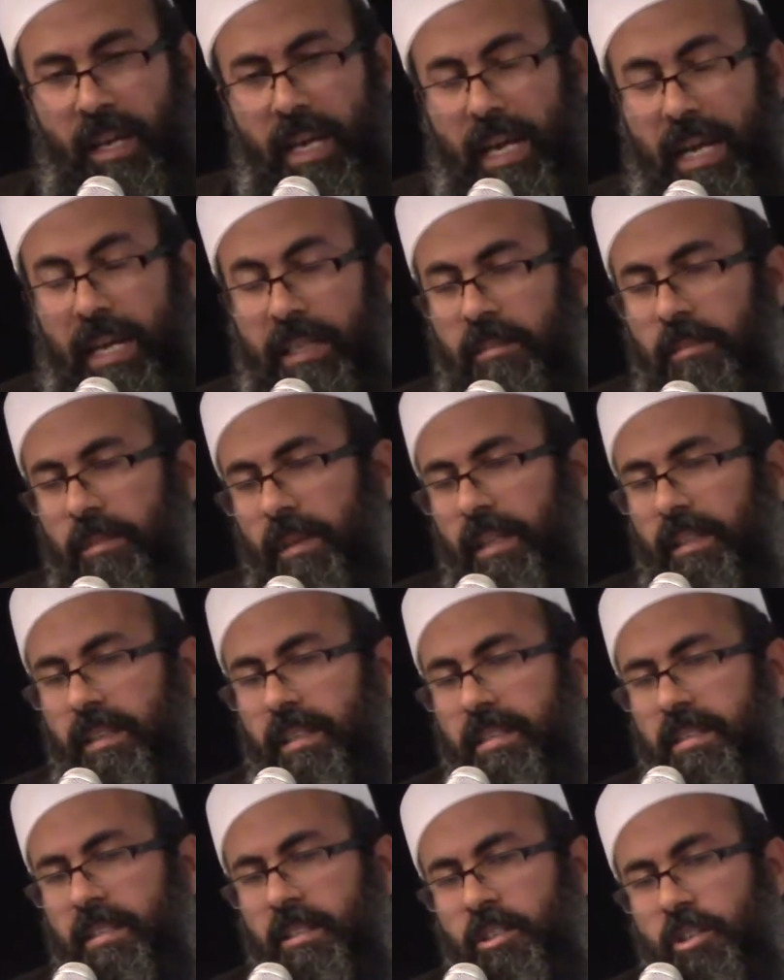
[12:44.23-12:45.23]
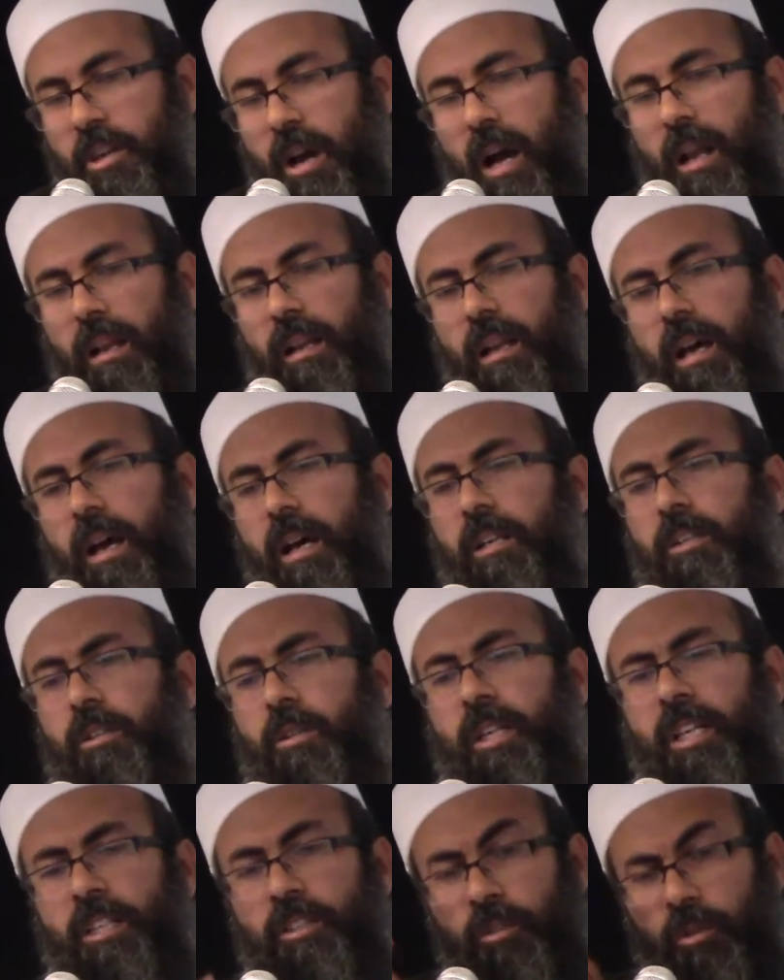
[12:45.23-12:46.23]
And brothers, inshallah,
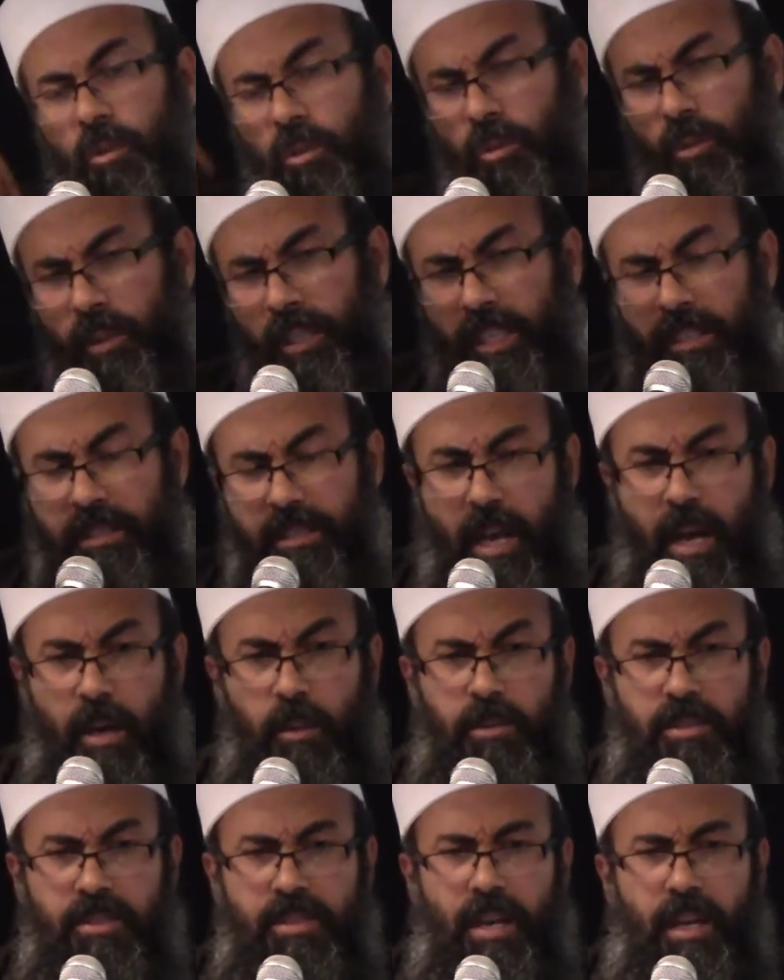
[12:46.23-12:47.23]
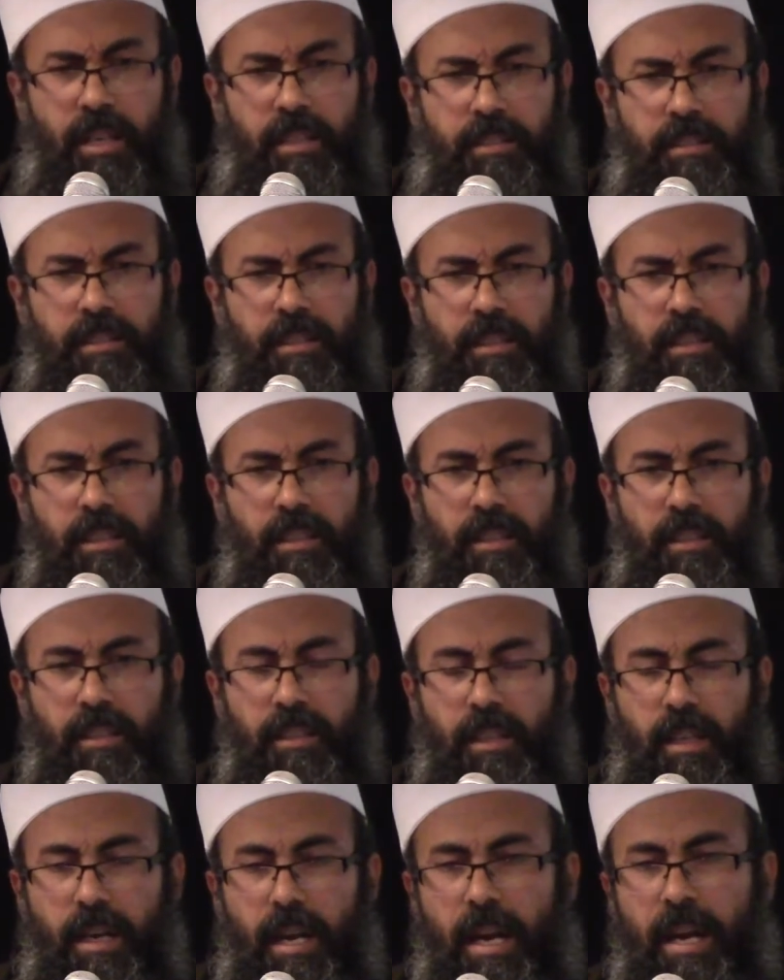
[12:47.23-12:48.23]
you can do donate outside
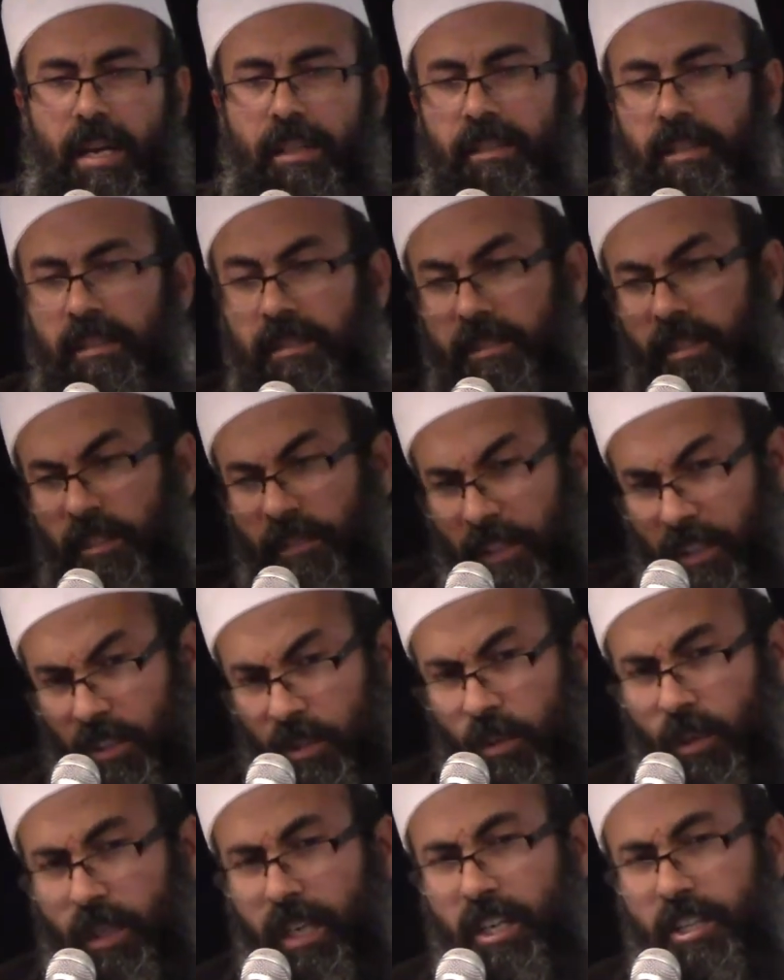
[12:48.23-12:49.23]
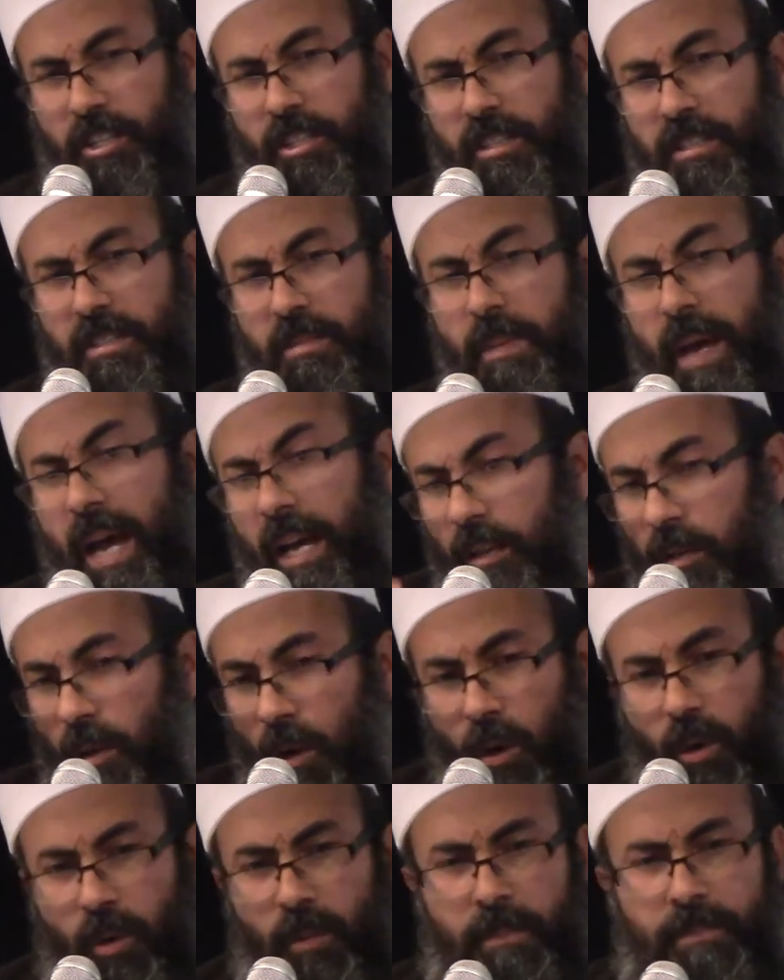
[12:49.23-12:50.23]
and in different locations back
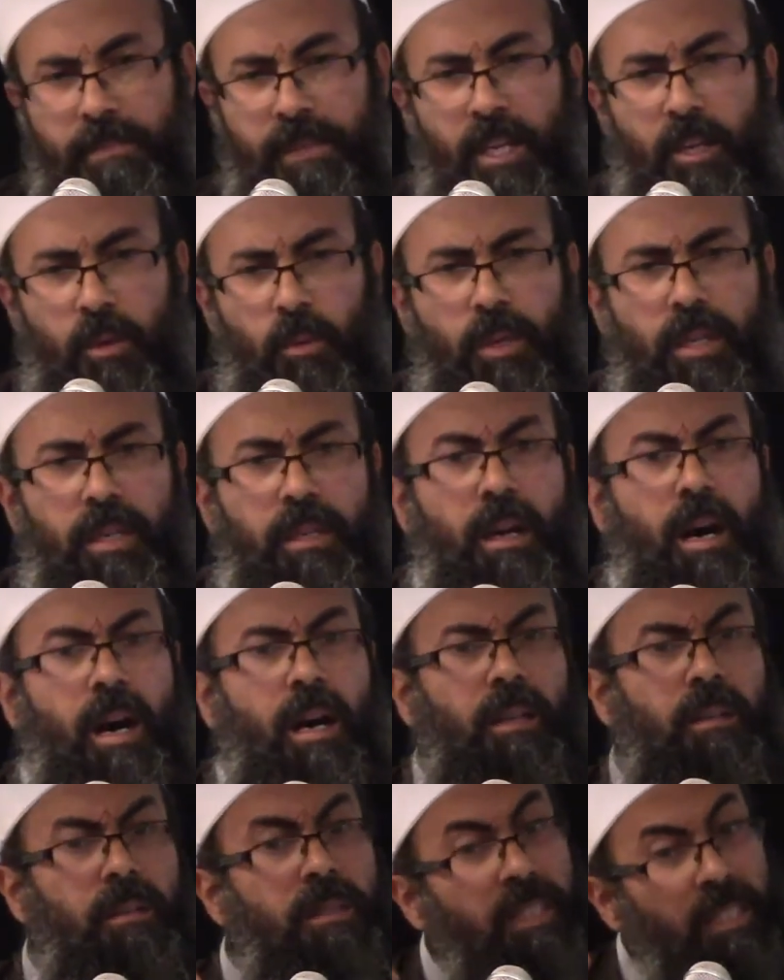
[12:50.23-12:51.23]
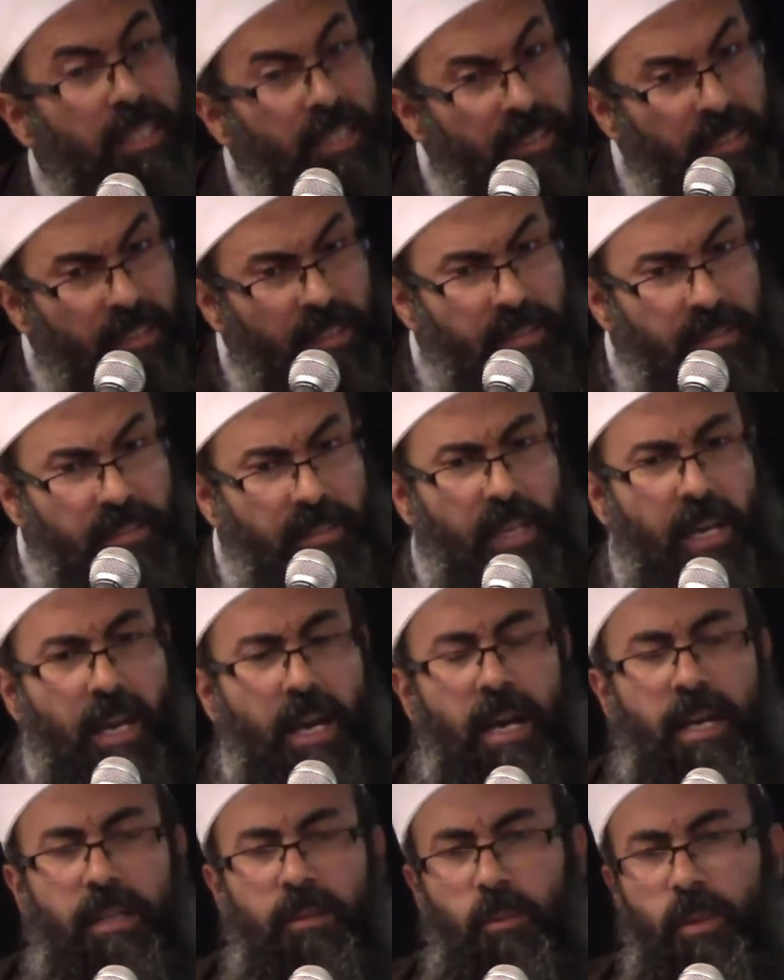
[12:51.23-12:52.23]
home where are needies
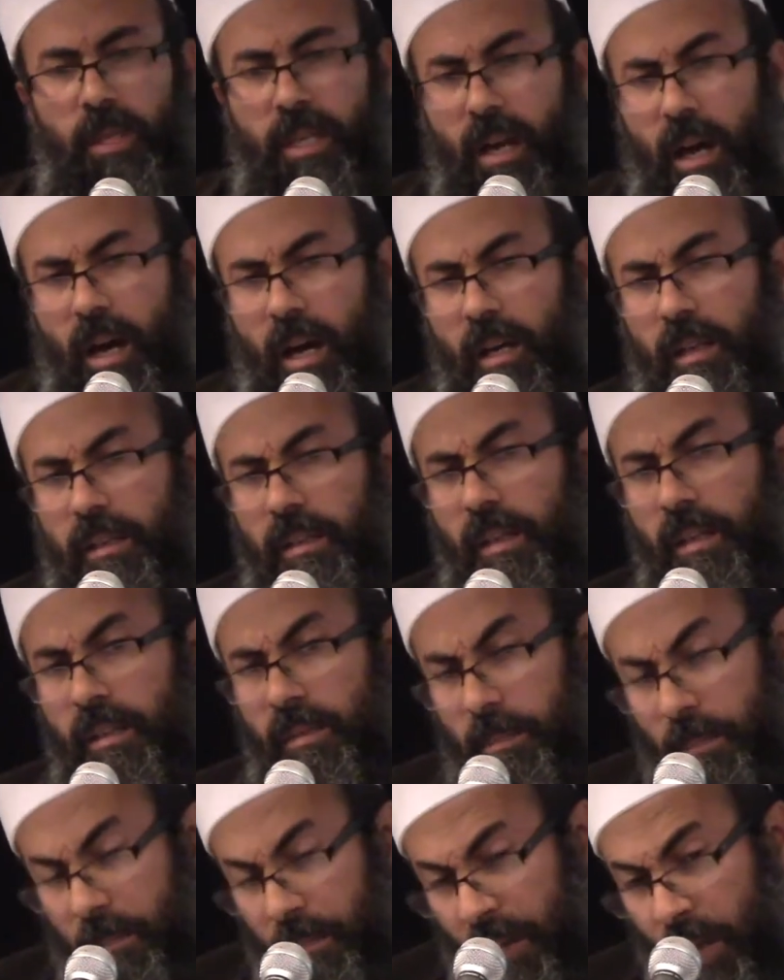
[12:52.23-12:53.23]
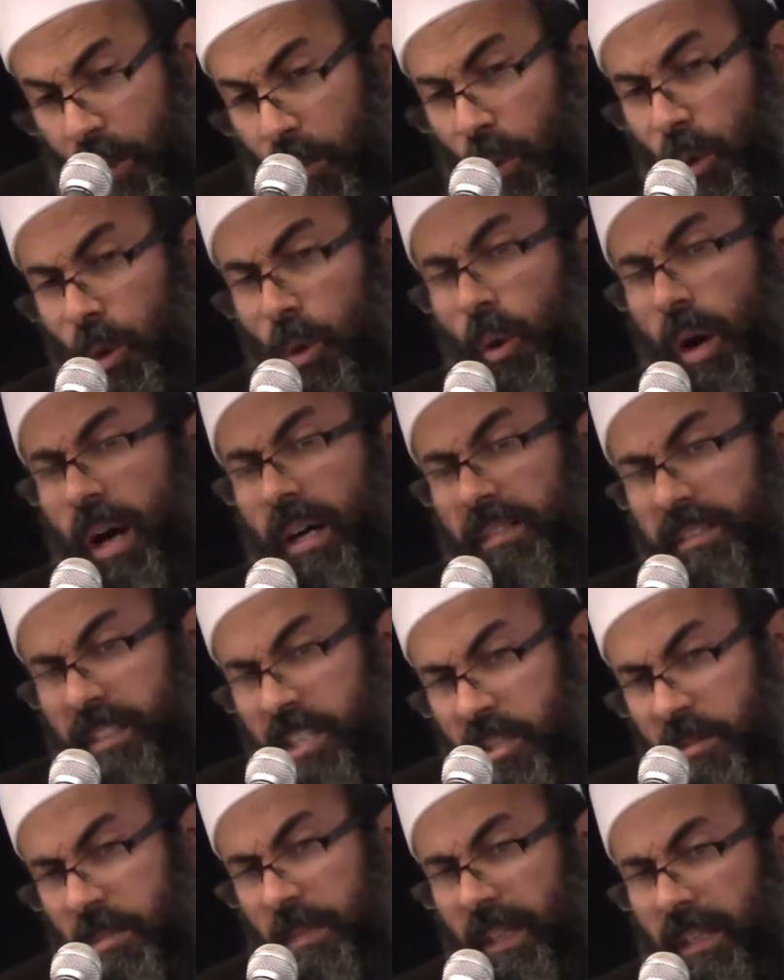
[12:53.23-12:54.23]
and where are people who are
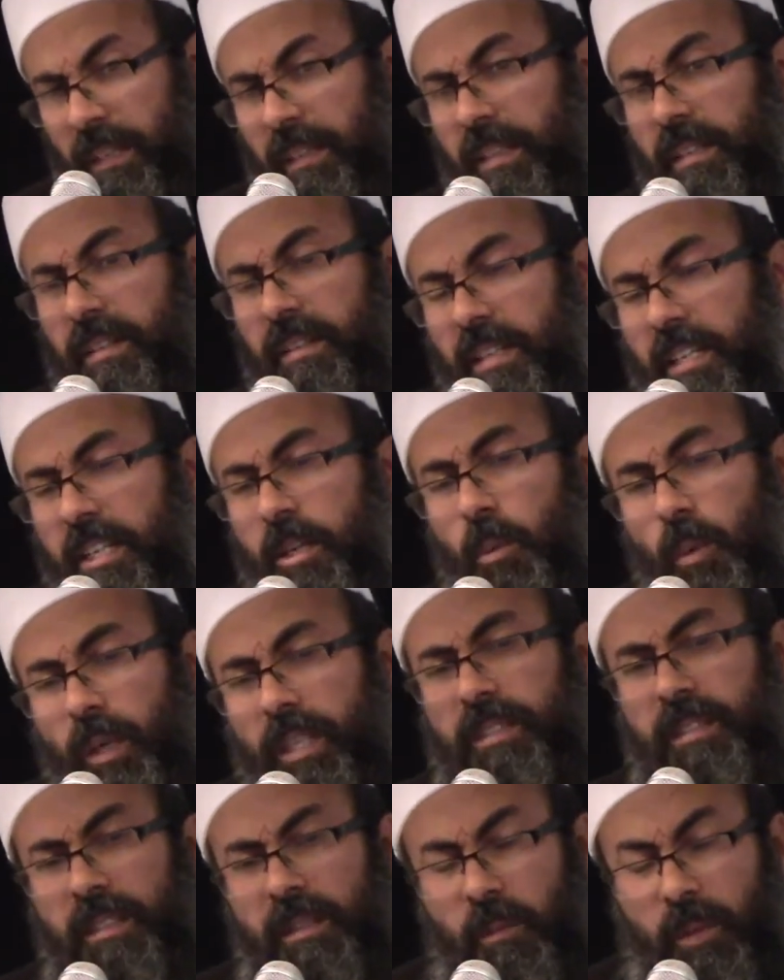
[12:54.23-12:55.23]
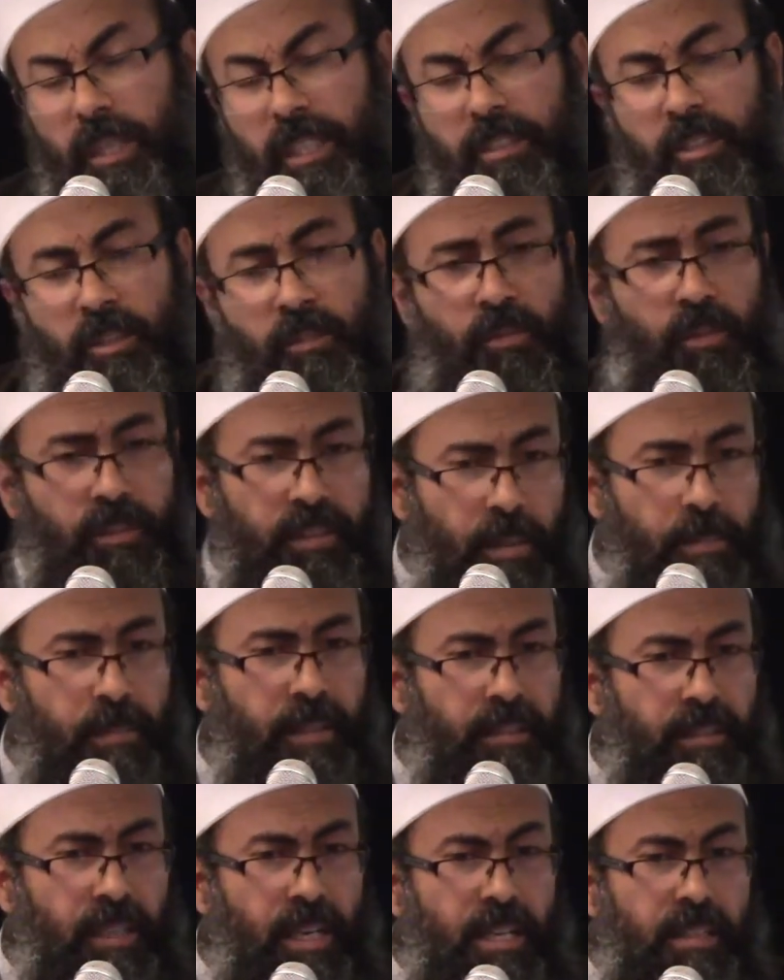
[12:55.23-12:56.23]
desperately really waiting for the
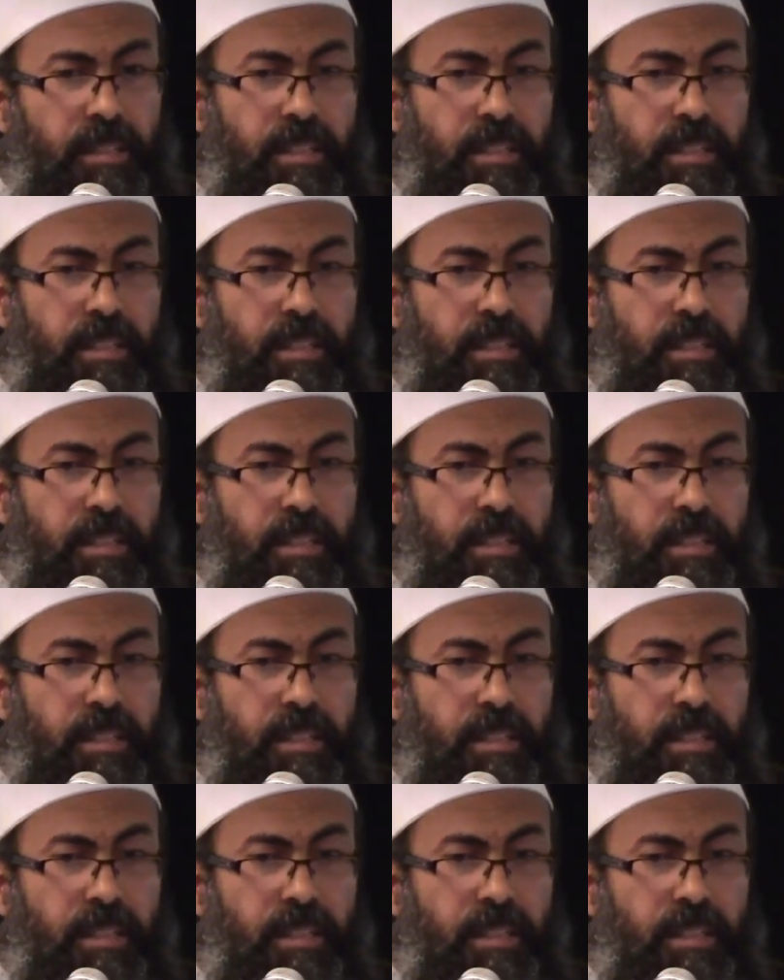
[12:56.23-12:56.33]
meat.